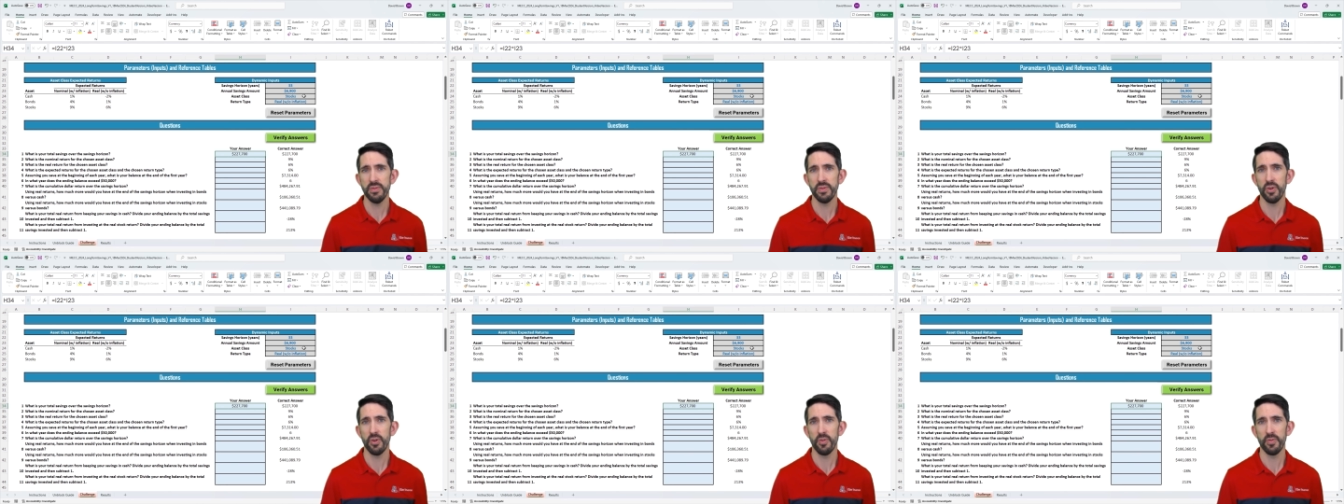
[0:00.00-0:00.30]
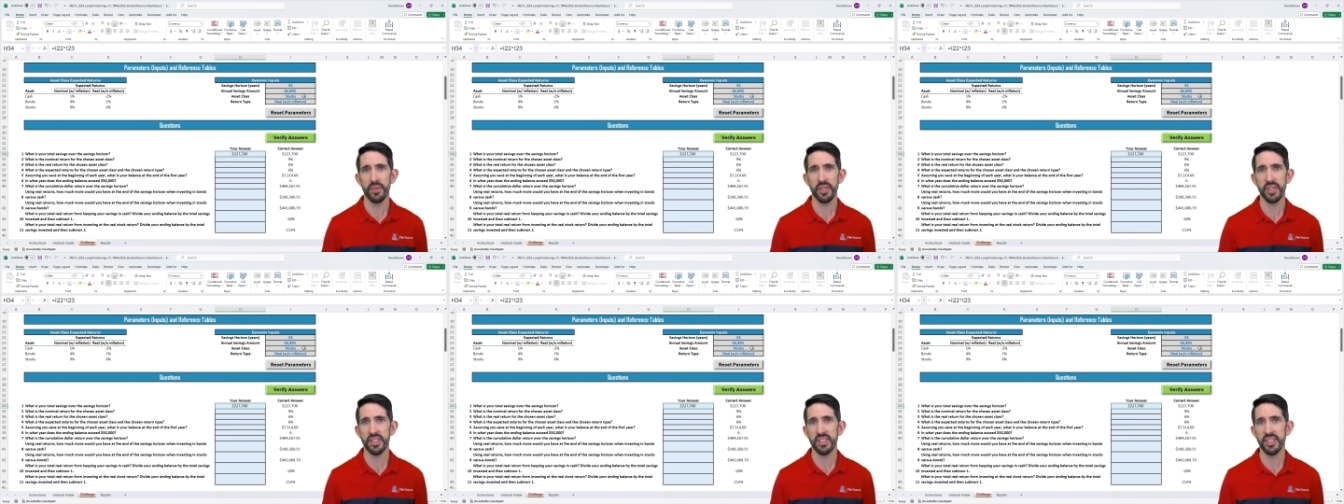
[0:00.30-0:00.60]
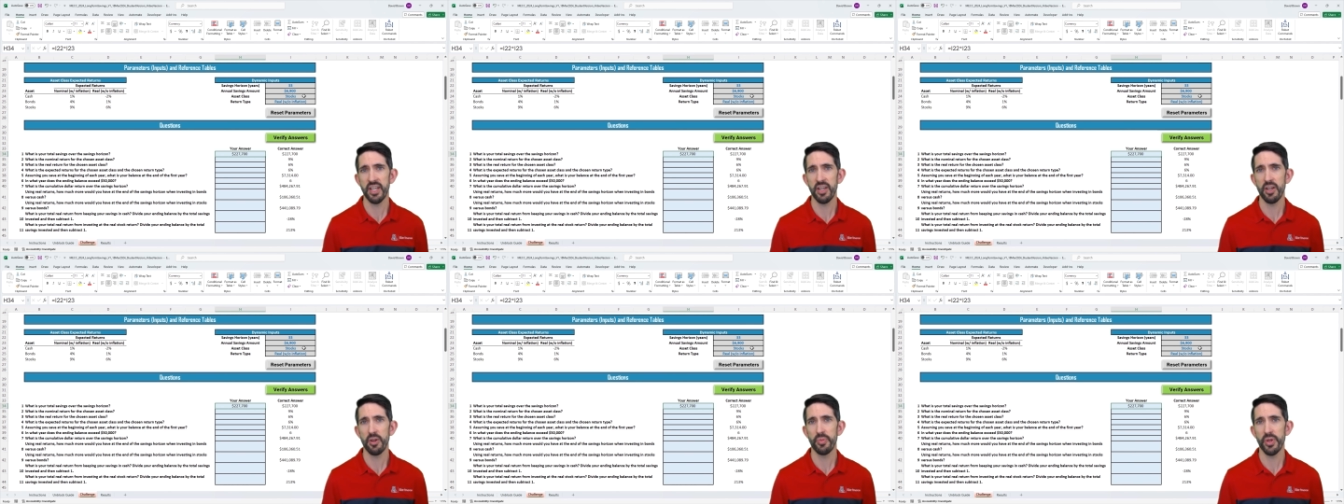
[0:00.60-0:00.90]
over the
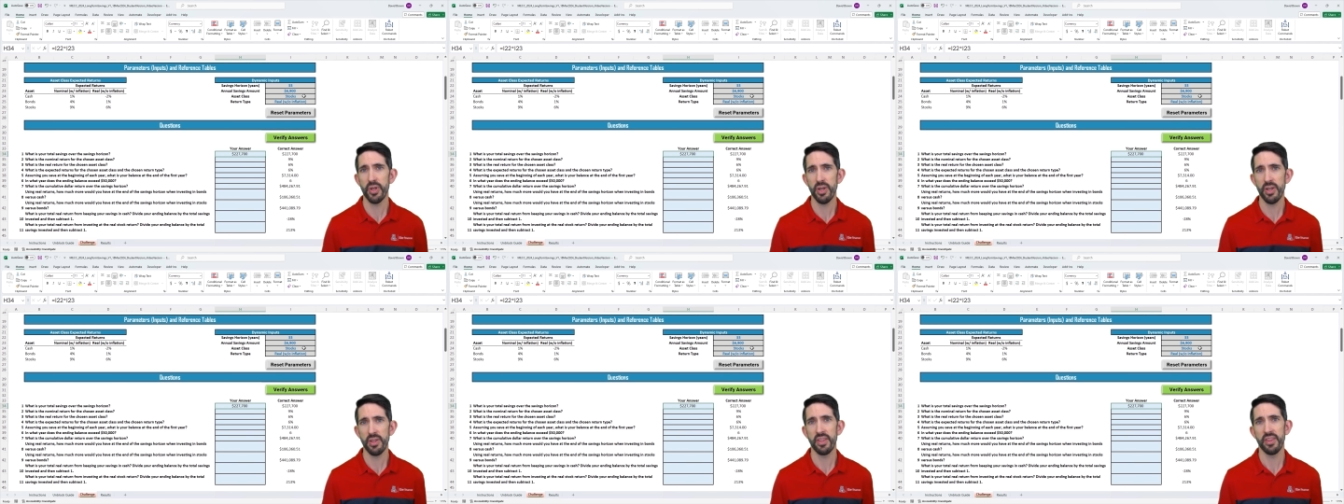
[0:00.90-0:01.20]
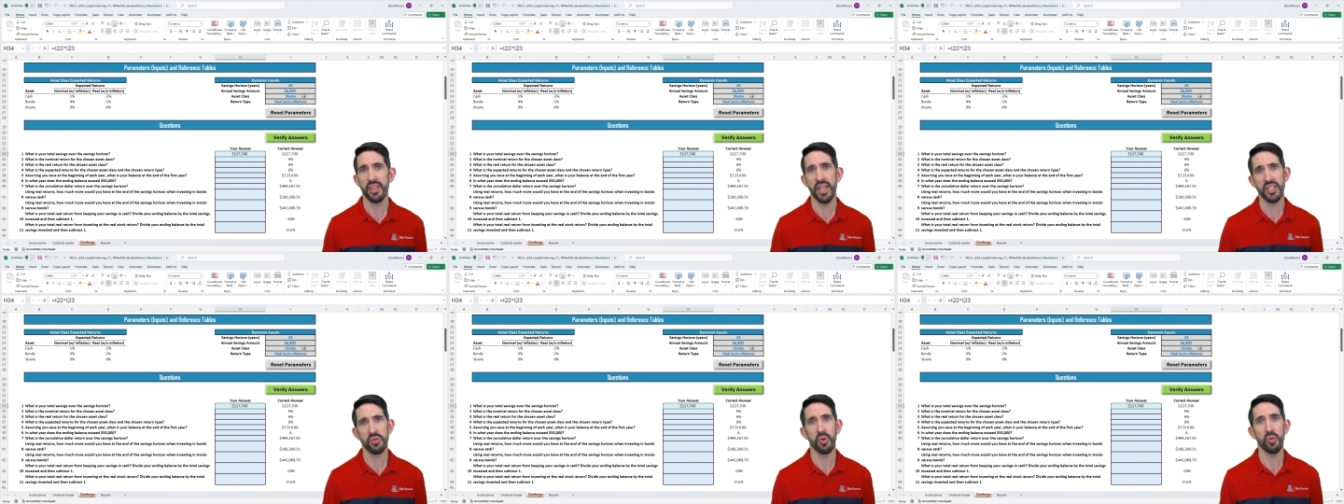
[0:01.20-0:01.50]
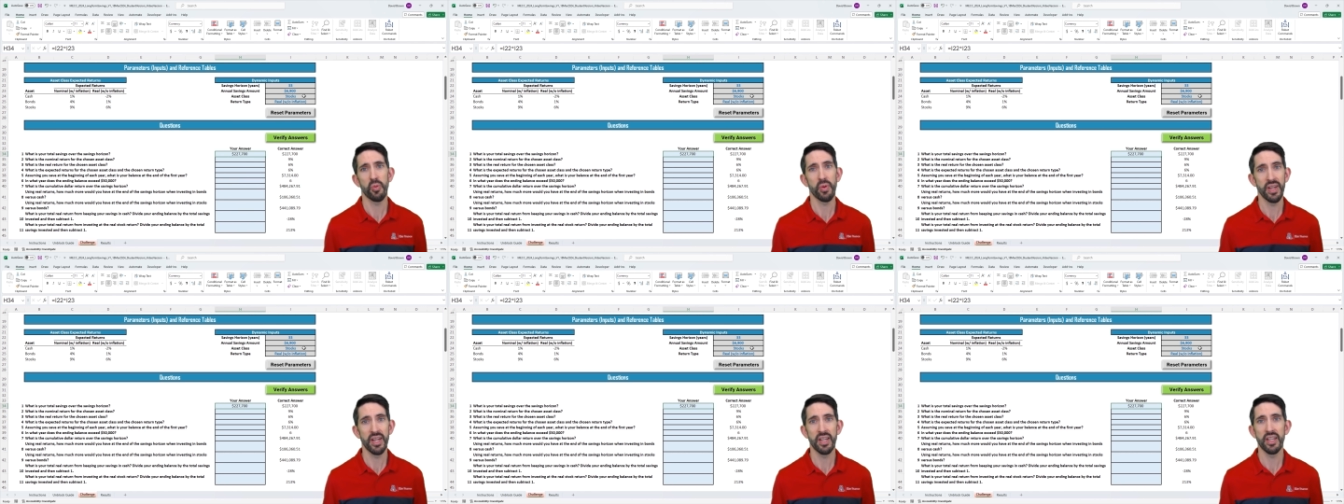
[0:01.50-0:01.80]
entire period, then that's what
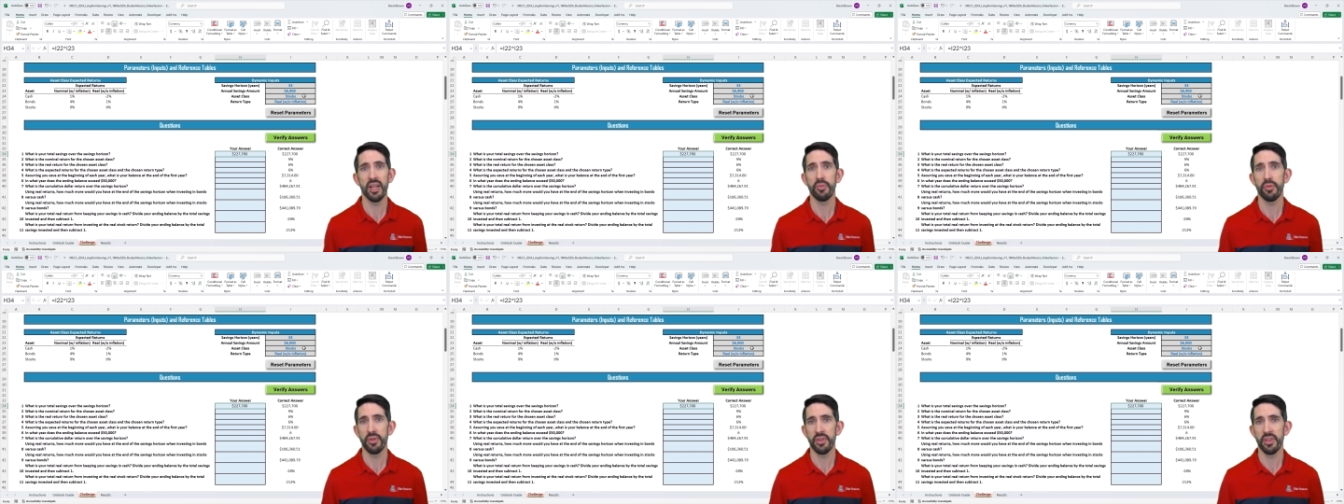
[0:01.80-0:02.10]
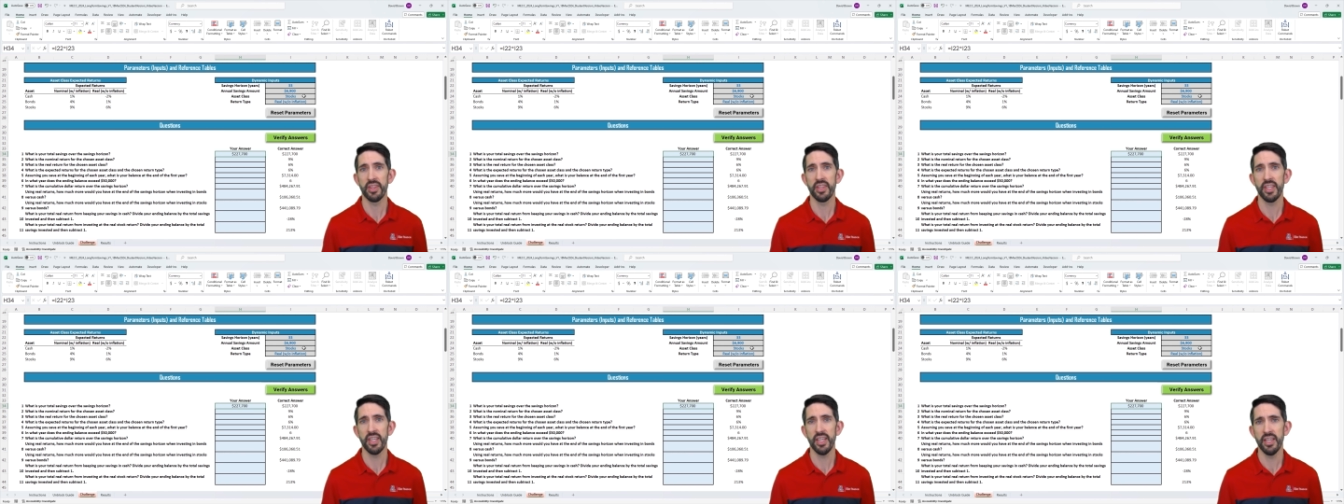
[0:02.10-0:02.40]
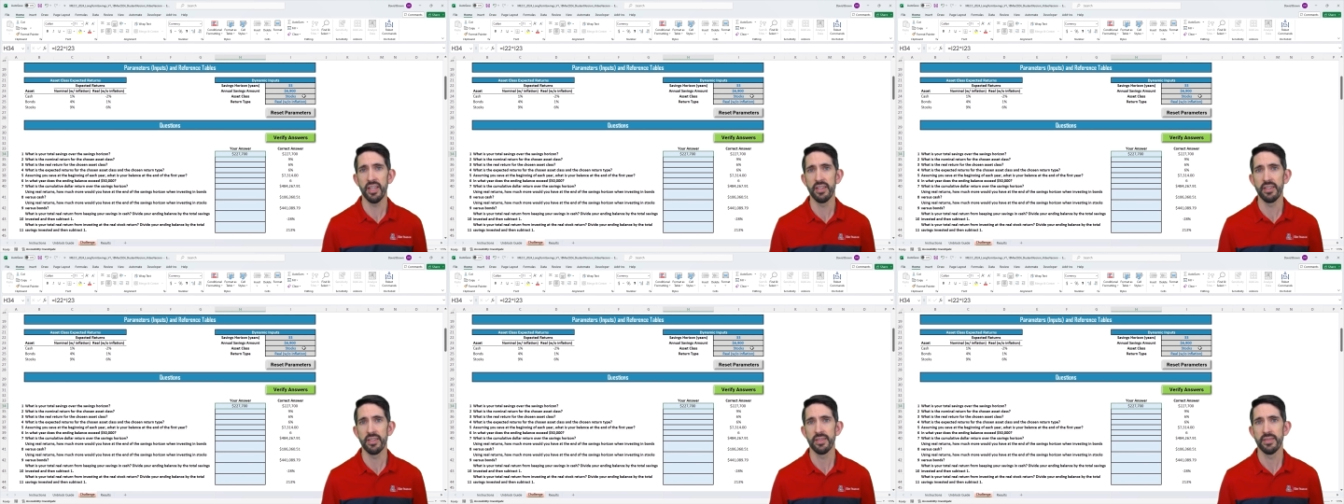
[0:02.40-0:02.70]
we'd end up with at the
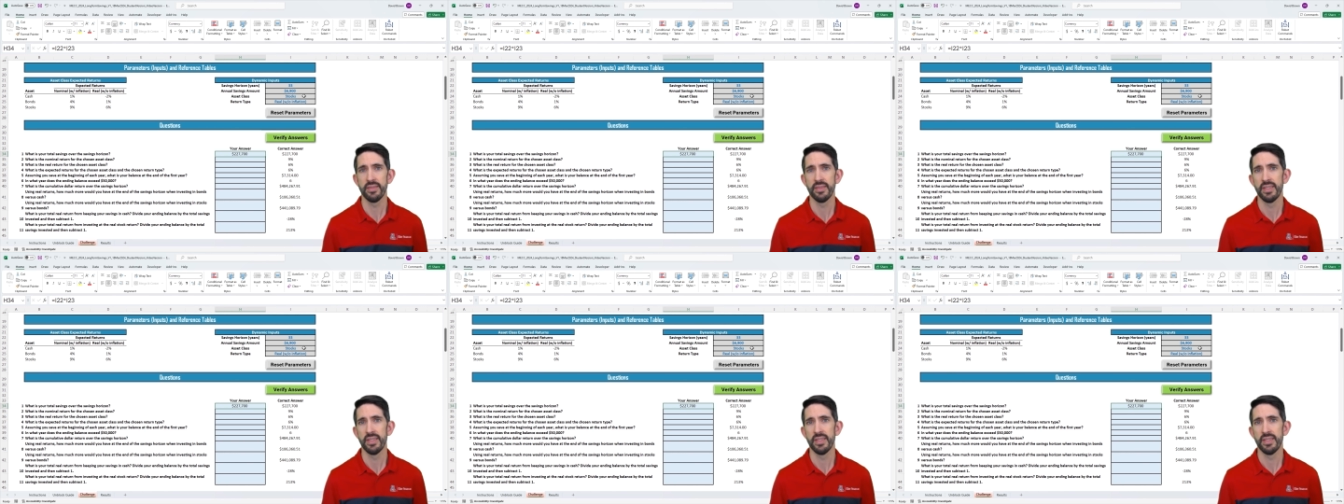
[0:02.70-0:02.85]
end.